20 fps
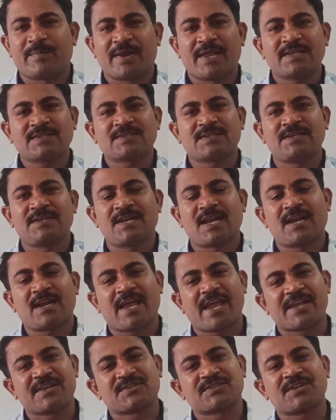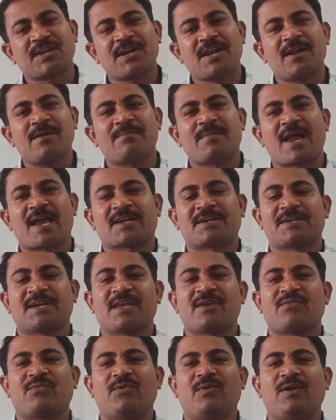placed in an external
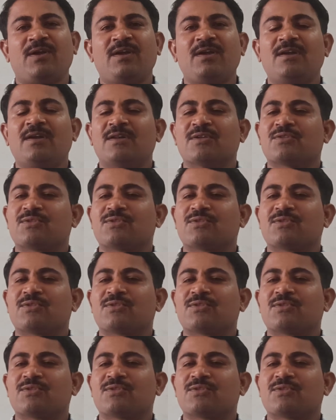magnetic field,